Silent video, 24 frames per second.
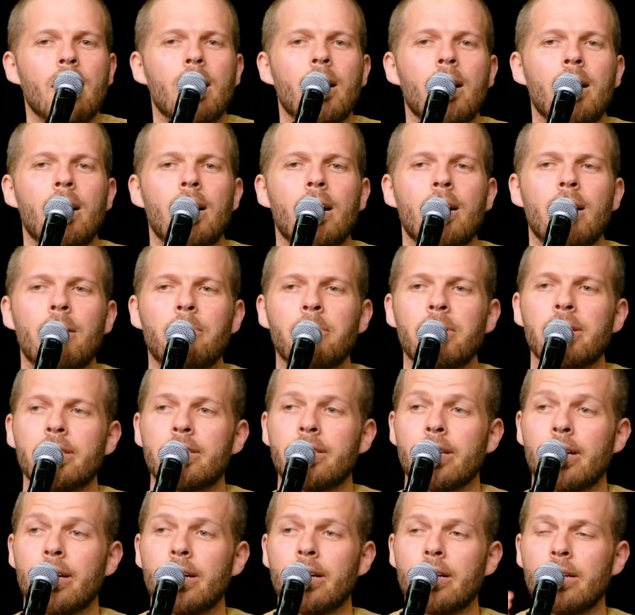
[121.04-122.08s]
I'm going
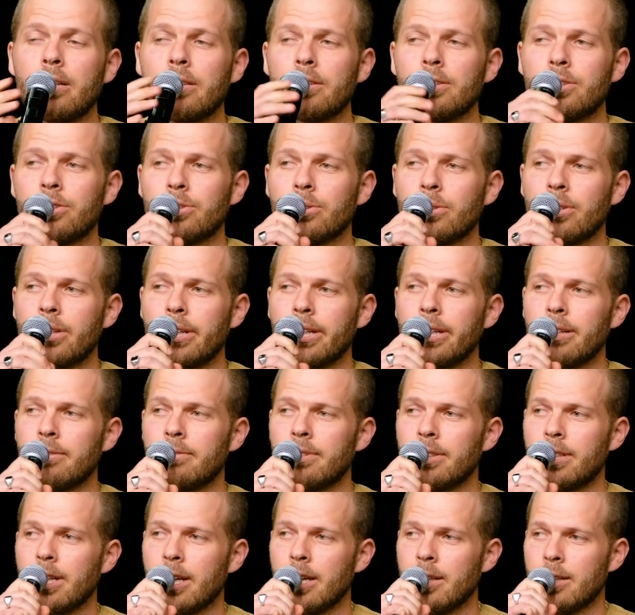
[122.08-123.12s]
to tell the story
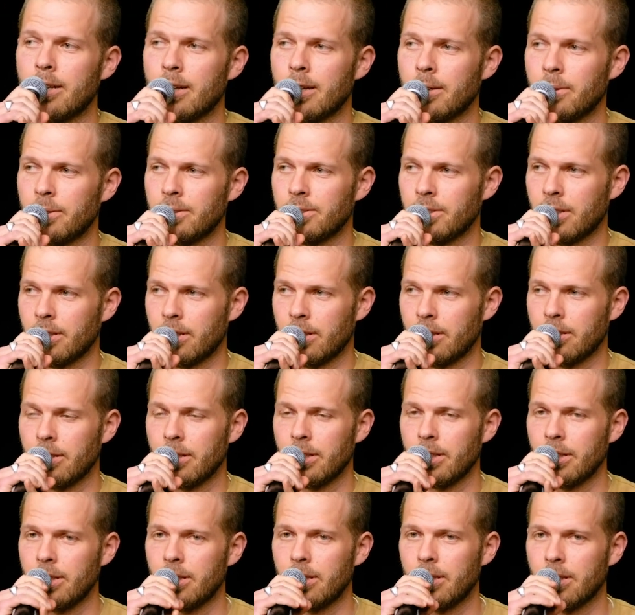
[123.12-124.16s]
of the day that I was on
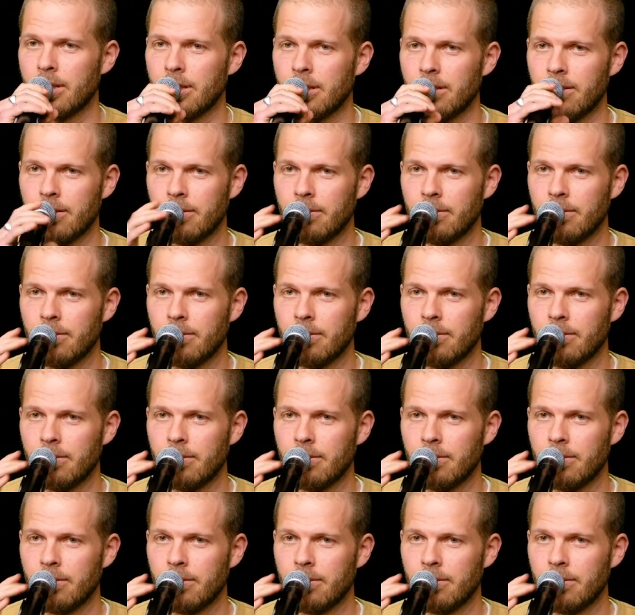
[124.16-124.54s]
the